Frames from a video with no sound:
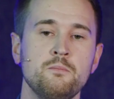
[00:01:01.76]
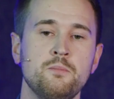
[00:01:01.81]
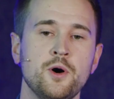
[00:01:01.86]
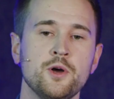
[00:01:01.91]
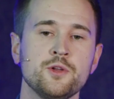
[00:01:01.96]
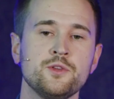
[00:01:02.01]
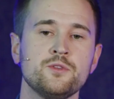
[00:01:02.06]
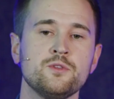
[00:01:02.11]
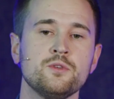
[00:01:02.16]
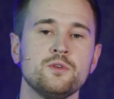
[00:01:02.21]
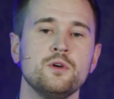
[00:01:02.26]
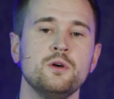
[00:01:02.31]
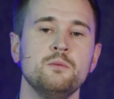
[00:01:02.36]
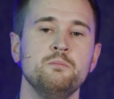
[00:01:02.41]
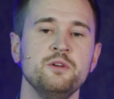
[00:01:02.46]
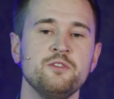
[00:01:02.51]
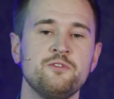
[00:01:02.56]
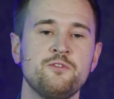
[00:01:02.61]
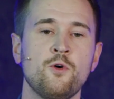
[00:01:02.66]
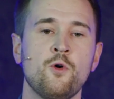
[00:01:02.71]
but
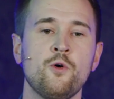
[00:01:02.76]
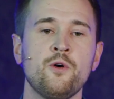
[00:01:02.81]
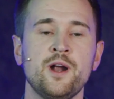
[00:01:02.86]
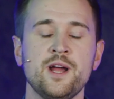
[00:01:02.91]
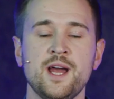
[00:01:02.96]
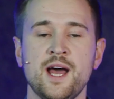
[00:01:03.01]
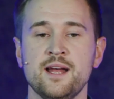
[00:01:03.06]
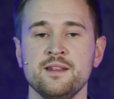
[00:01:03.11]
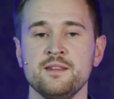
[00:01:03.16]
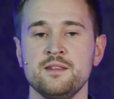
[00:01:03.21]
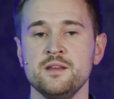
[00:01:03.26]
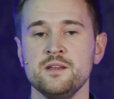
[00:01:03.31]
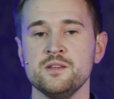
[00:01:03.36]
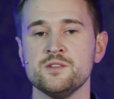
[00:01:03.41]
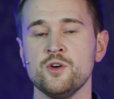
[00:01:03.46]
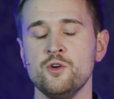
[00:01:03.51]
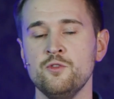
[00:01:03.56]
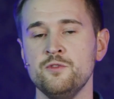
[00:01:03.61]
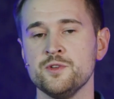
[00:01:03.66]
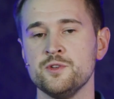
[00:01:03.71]
before I hand
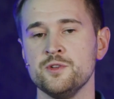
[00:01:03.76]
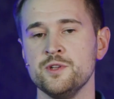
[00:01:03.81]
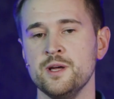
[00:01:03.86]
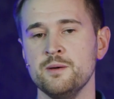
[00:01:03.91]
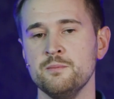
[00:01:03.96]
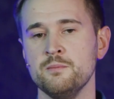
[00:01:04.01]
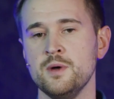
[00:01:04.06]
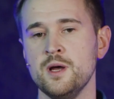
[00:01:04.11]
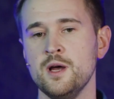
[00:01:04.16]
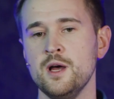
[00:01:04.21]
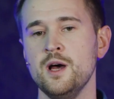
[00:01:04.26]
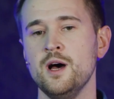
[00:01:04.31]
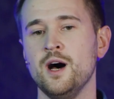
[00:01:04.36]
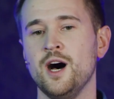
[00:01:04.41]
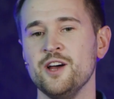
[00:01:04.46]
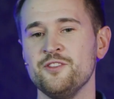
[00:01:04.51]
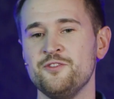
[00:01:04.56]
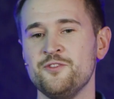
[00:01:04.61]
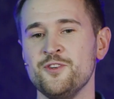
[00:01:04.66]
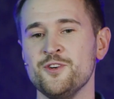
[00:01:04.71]
things over to them,
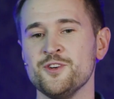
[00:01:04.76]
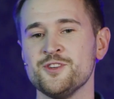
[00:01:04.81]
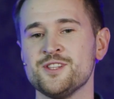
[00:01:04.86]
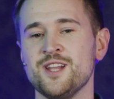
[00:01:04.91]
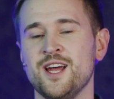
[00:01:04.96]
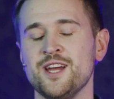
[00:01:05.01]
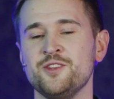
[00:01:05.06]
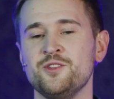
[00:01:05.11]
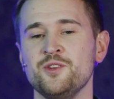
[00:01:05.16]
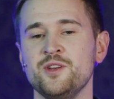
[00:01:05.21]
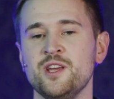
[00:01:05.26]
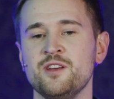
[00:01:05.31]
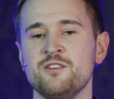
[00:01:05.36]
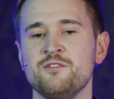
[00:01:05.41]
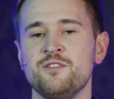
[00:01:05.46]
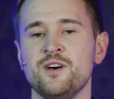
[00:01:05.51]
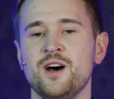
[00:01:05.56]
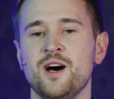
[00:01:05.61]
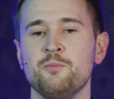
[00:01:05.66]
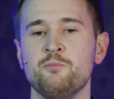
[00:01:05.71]
I'd first like to
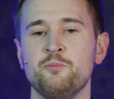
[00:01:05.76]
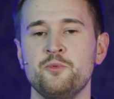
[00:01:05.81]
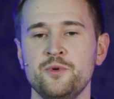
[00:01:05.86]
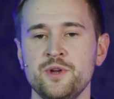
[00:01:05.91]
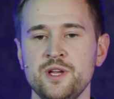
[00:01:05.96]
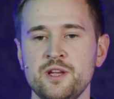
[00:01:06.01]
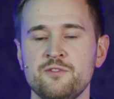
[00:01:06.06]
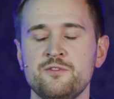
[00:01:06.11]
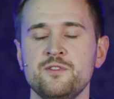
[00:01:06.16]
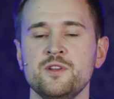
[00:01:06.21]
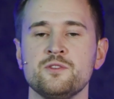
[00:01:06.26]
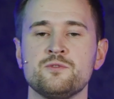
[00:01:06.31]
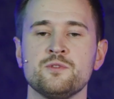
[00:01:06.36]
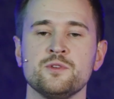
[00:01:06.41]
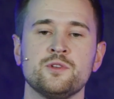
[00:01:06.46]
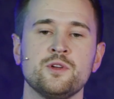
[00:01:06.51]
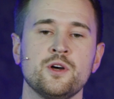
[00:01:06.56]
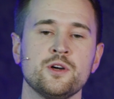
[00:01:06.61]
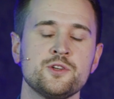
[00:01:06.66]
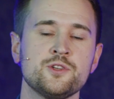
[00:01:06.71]
give a brief
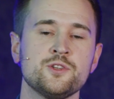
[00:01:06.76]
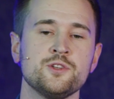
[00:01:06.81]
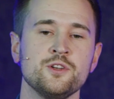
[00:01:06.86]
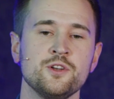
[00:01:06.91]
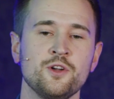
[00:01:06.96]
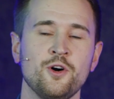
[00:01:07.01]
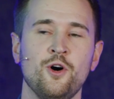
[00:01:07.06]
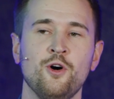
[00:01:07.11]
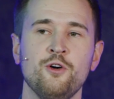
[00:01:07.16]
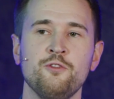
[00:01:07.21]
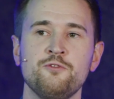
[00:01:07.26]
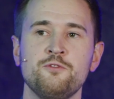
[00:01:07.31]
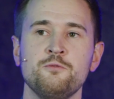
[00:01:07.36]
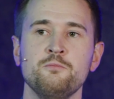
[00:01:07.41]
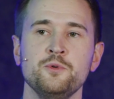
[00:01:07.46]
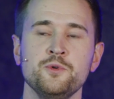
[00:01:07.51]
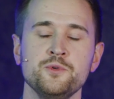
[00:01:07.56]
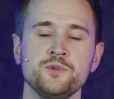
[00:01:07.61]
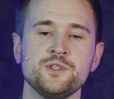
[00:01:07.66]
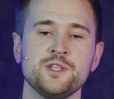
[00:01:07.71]
introduction of
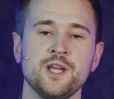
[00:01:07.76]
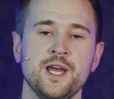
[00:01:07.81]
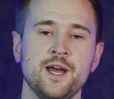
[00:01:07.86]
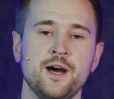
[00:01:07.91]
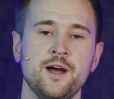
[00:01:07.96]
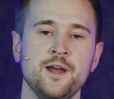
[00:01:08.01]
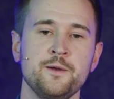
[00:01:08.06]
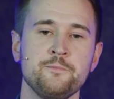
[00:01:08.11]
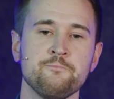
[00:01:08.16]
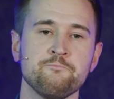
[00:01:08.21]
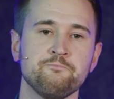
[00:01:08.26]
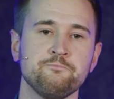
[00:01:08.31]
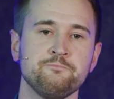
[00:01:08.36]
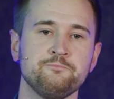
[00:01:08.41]
boost.ai.